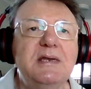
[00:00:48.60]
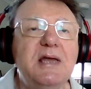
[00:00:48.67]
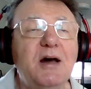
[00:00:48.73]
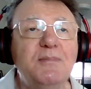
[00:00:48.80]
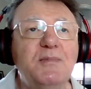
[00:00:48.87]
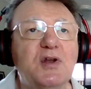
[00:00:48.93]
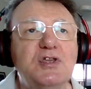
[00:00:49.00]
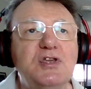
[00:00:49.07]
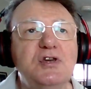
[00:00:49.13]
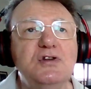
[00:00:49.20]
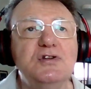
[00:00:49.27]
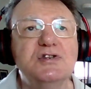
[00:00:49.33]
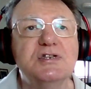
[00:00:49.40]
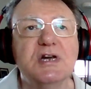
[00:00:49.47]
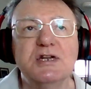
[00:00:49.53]
Now, I'm not a
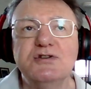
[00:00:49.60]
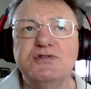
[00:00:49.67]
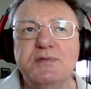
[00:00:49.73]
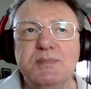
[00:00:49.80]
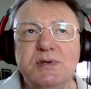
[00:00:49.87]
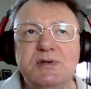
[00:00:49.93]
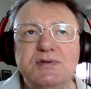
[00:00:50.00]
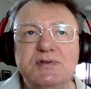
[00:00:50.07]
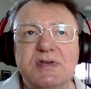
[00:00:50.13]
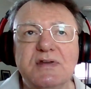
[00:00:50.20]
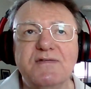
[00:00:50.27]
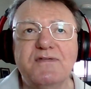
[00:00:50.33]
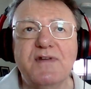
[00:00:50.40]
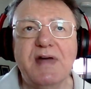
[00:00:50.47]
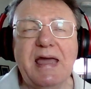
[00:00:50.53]
huge country music
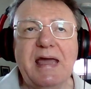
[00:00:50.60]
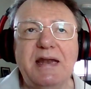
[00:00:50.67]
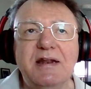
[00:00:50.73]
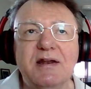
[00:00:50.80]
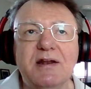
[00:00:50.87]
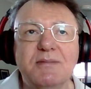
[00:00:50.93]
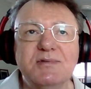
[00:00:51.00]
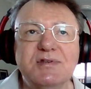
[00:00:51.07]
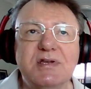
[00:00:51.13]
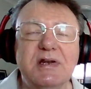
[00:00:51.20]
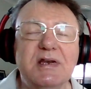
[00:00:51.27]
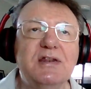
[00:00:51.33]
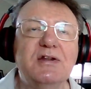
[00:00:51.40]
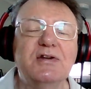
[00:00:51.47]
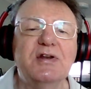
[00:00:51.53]
fan, and I'm
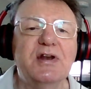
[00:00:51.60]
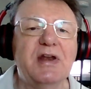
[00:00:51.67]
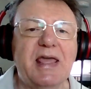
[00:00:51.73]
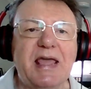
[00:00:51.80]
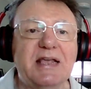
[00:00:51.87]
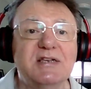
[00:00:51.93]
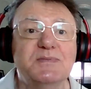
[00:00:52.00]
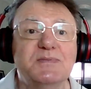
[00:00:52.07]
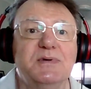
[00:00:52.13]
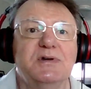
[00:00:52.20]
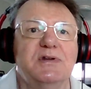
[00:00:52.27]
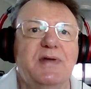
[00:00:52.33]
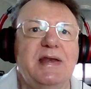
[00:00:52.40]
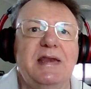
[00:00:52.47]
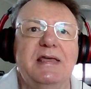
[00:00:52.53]
certainly not an
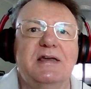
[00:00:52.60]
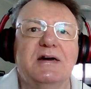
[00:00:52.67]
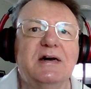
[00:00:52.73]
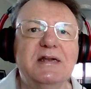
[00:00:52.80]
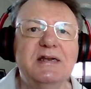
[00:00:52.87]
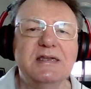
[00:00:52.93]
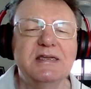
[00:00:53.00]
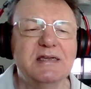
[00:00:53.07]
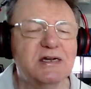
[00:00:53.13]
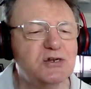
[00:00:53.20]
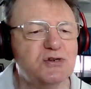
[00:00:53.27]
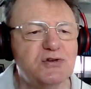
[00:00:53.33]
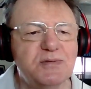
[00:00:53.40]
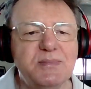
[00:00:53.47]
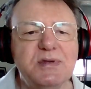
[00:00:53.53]
expert of any kind in
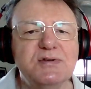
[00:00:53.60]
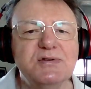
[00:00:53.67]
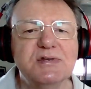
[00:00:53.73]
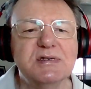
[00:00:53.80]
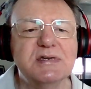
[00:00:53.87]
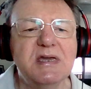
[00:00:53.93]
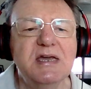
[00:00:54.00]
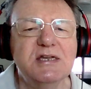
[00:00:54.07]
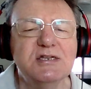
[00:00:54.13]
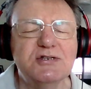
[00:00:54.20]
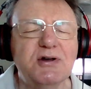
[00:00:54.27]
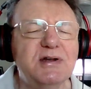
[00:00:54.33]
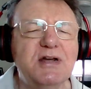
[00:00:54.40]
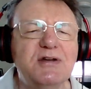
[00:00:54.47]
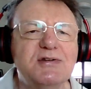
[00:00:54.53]
country music,
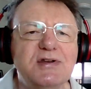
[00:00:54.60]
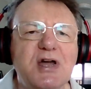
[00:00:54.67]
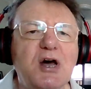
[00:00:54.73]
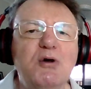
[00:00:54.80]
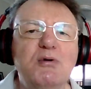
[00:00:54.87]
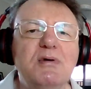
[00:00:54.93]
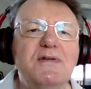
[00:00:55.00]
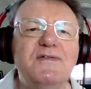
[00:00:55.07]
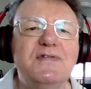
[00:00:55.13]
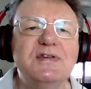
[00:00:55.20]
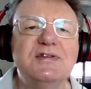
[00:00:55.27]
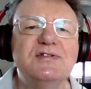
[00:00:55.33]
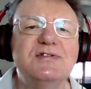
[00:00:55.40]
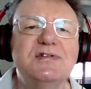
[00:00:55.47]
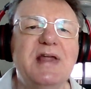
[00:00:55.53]
so I don't know if
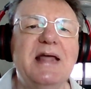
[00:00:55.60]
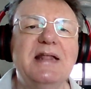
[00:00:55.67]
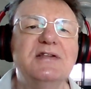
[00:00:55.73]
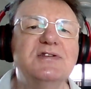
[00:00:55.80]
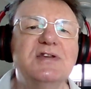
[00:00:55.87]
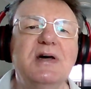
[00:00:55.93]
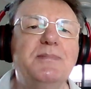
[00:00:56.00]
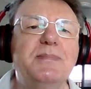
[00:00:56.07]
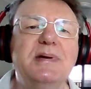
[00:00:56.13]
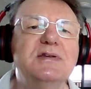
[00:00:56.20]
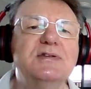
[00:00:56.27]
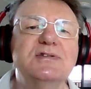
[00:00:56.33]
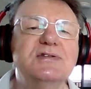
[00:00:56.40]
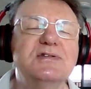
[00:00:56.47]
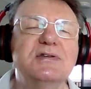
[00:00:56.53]
this stands up
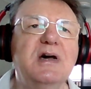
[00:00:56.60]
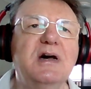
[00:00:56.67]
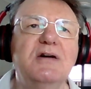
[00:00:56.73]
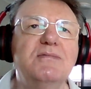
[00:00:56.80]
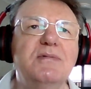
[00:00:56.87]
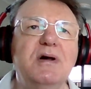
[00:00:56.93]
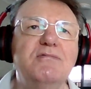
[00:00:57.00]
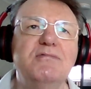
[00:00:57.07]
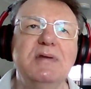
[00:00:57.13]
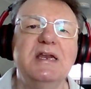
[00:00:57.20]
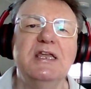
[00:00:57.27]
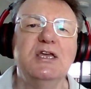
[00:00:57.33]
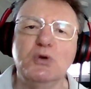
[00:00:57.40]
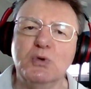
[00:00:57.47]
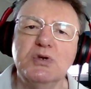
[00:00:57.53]
as a, a
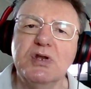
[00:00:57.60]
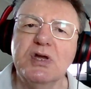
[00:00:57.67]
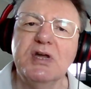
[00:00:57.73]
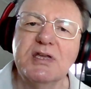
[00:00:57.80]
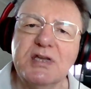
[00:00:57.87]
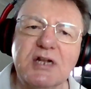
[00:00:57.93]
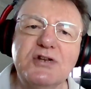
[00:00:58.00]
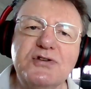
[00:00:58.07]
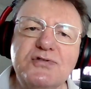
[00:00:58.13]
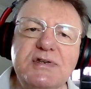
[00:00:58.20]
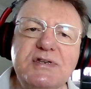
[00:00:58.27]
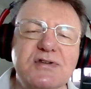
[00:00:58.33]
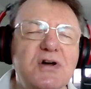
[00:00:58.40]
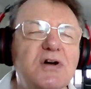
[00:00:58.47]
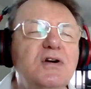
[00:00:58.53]
really good country
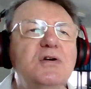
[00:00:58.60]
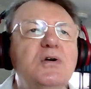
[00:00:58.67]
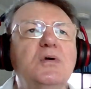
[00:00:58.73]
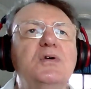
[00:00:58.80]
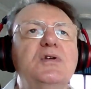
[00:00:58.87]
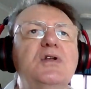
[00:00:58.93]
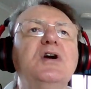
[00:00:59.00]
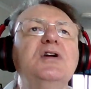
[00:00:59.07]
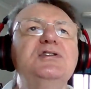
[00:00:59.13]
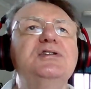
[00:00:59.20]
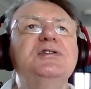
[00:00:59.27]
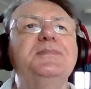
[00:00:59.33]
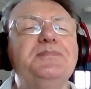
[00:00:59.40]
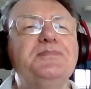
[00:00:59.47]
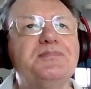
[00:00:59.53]
song or
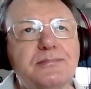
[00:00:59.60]
not.